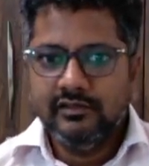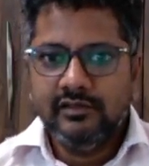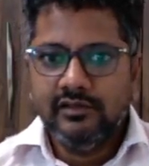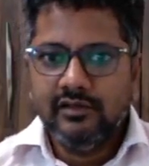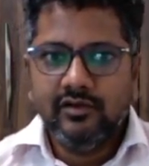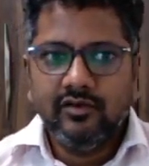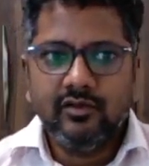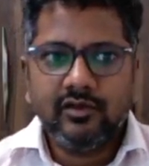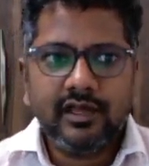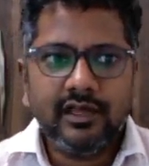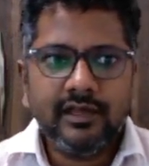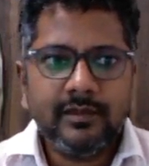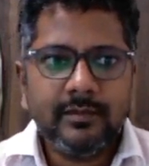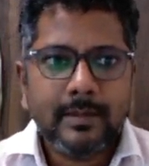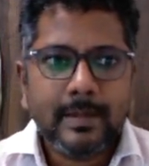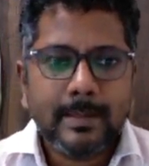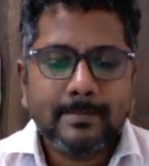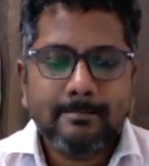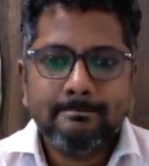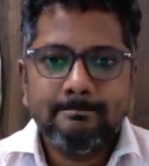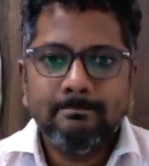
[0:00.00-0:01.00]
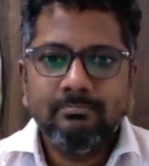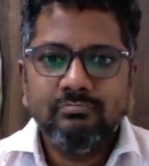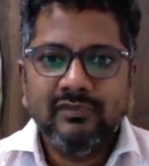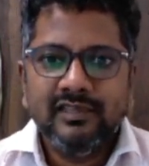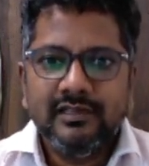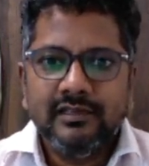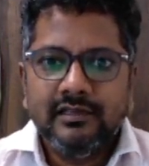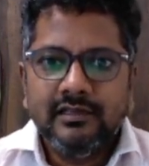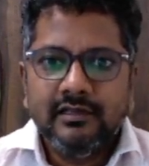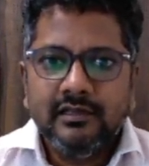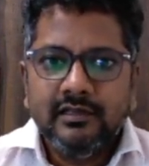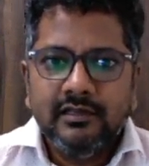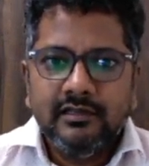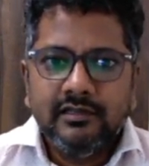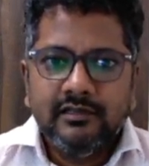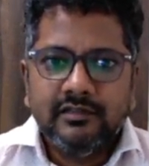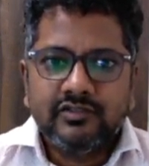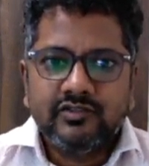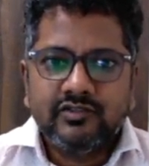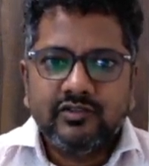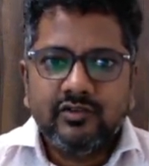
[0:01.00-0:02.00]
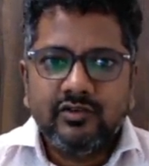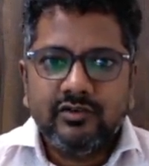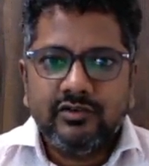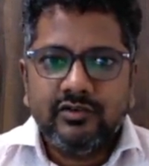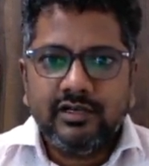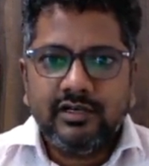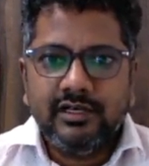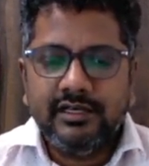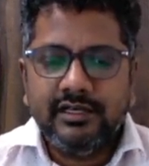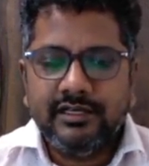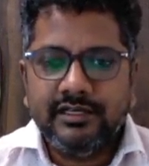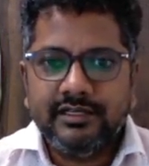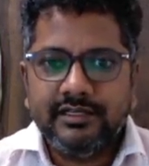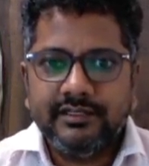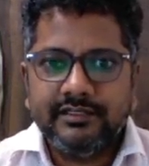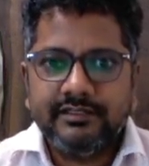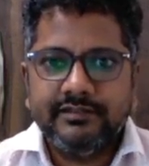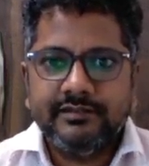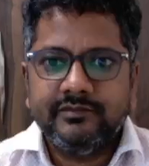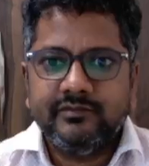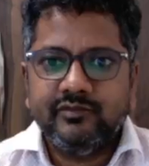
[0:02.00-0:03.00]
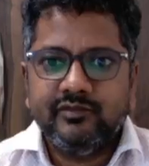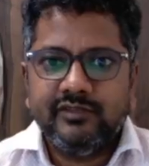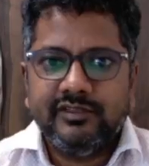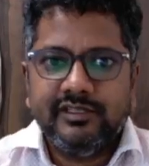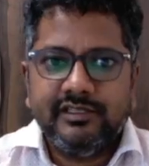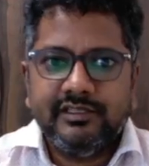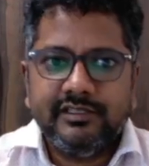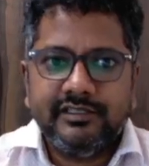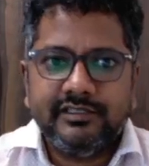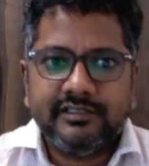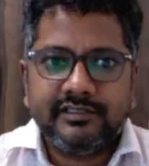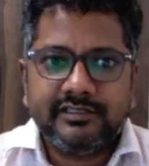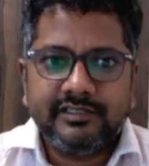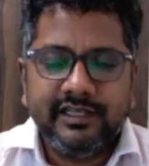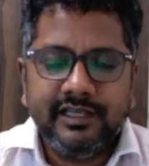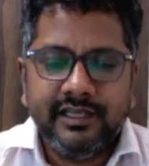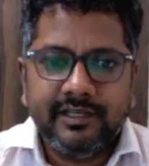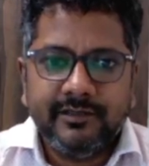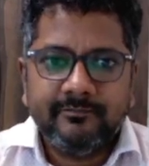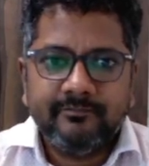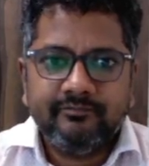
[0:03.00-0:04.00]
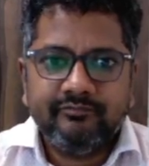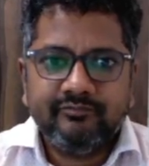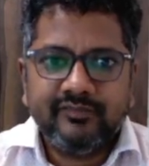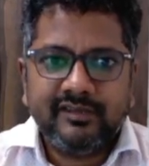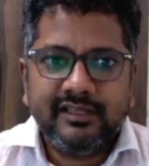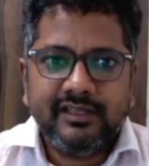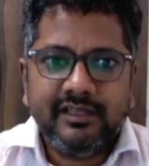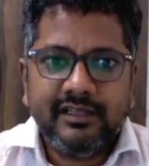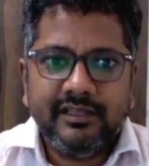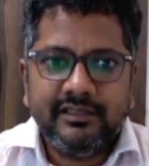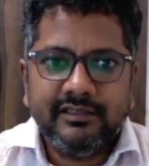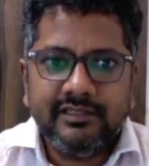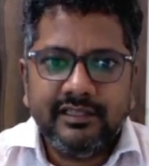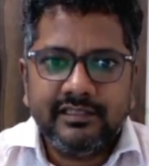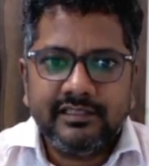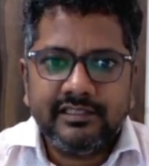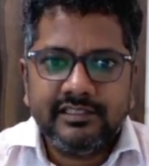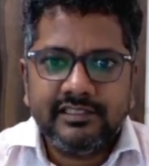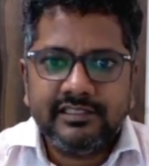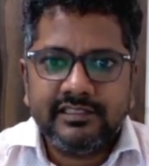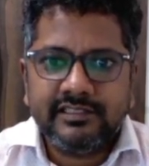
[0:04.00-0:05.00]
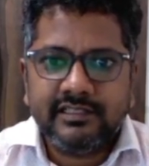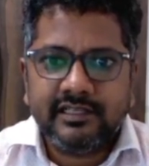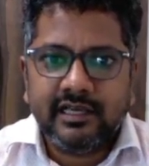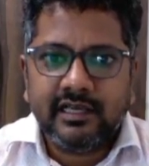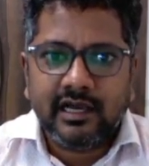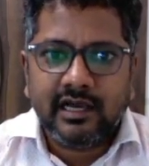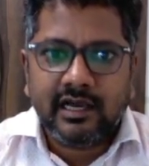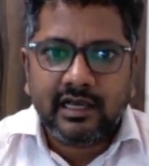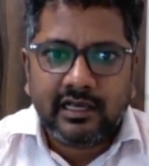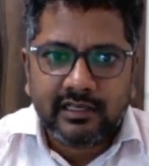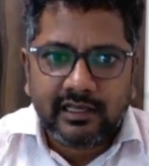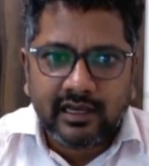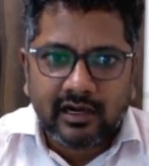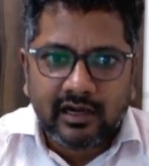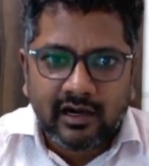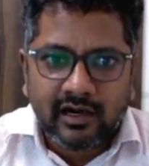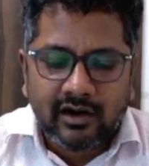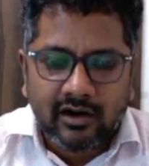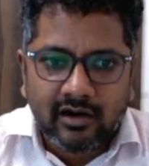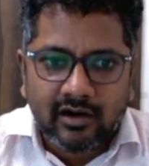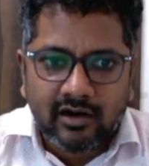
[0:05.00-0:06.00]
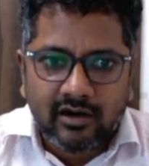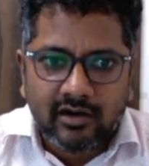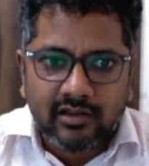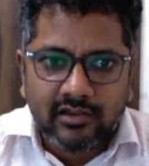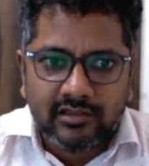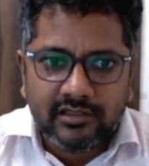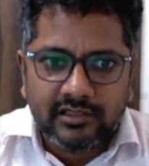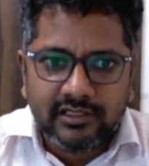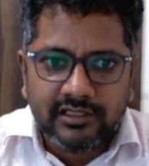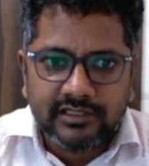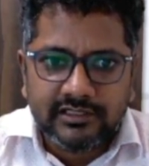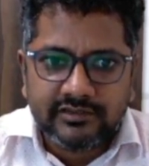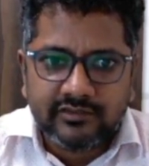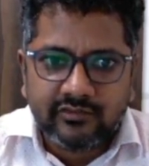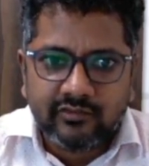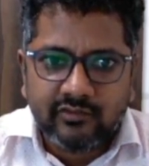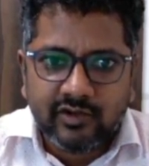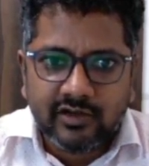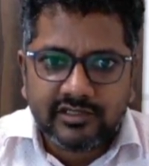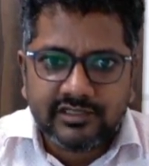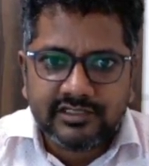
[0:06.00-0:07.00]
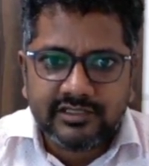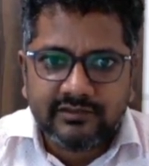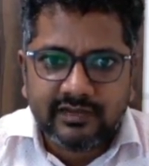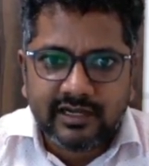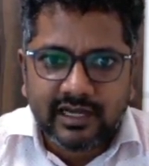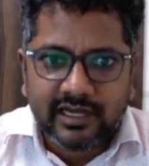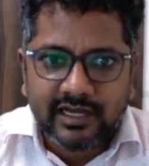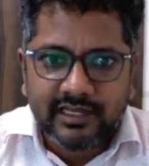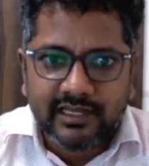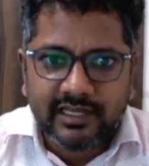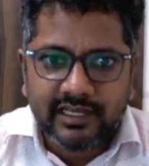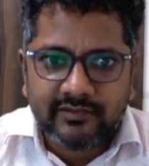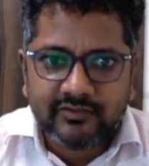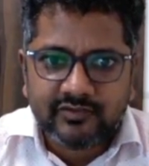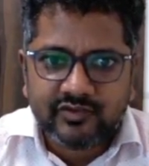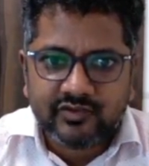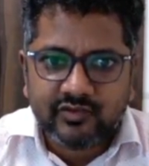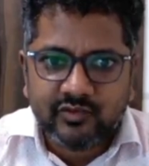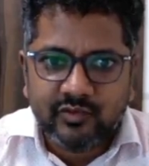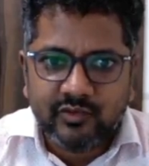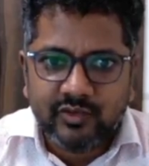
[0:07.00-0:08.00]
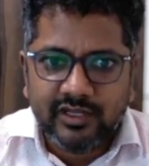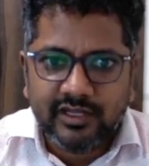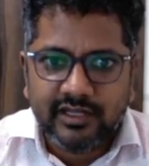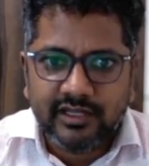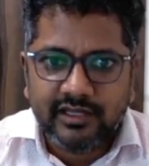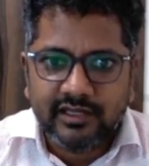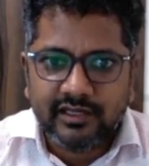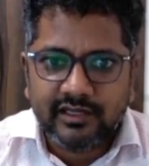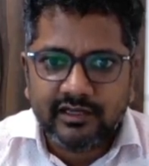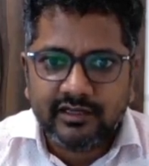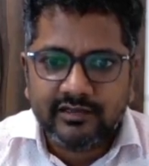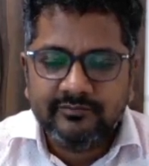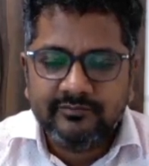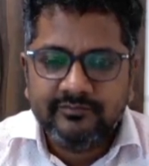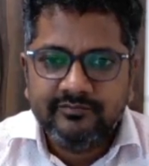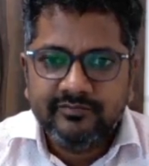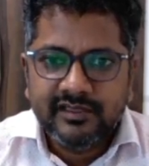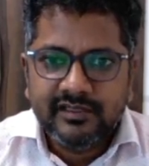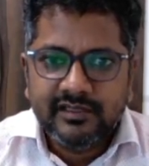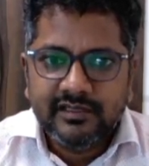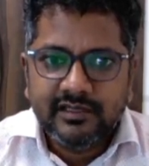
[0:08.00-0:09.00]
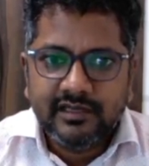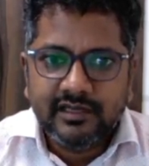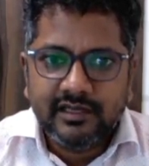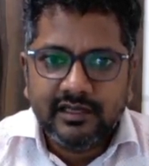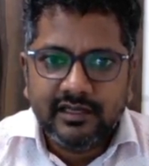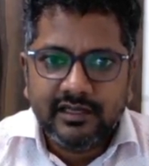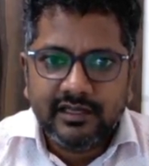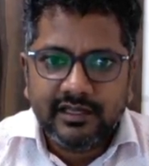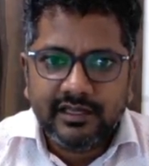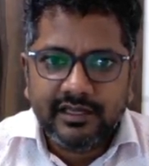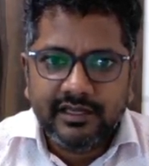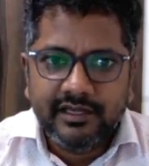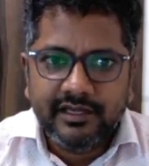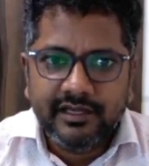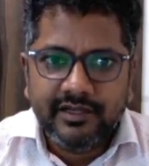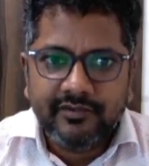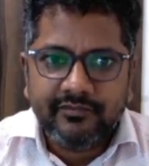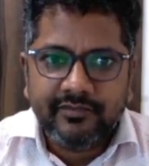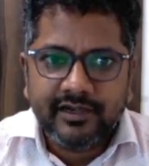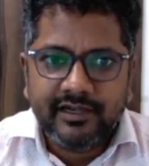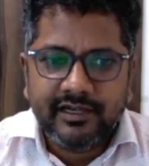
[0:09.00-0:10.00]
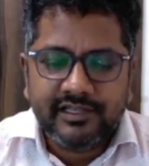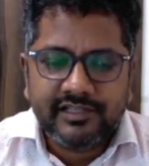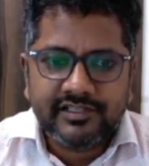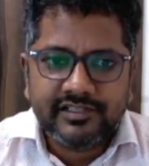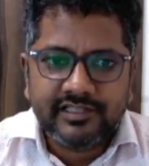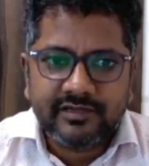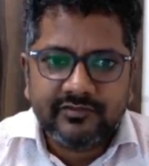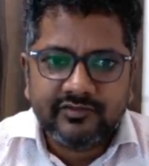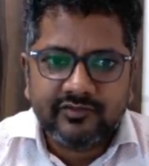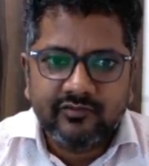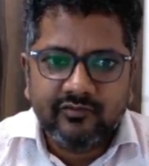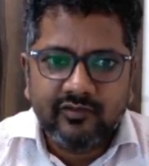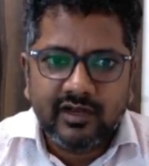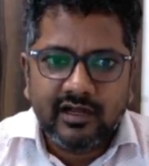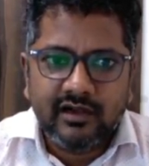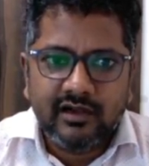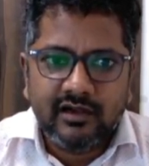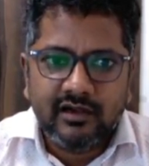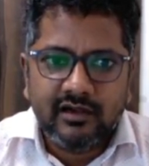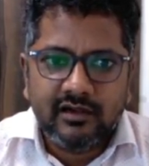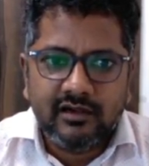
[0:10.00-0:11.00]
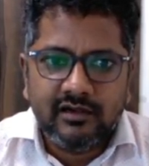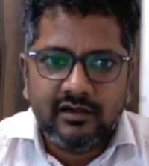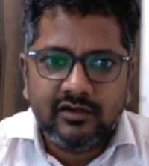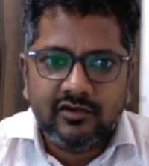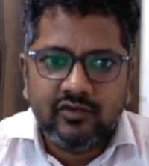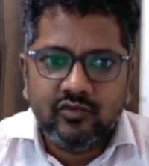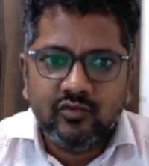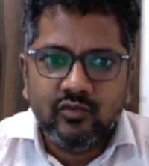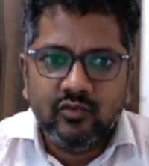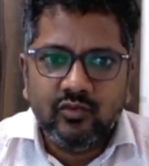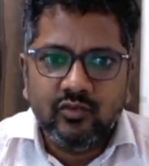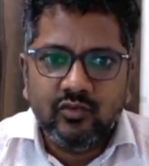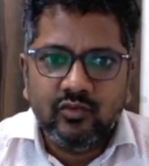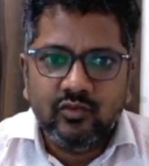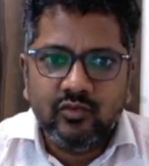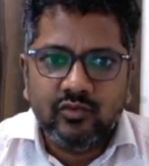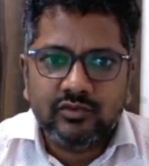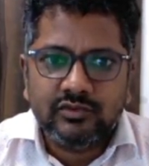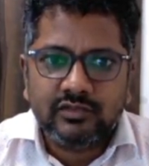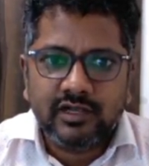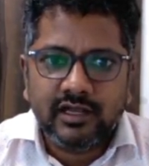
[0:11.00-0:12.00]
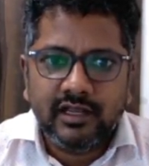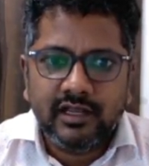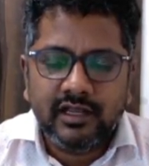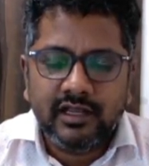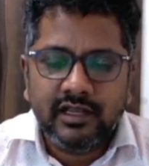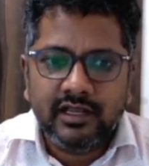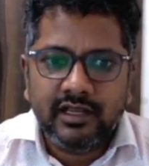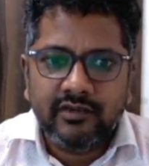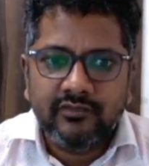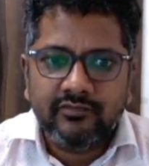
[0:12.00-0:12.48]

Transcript: Okay. So see, this is all these whatsoever I have shown here in different steps, 1, 2, 3,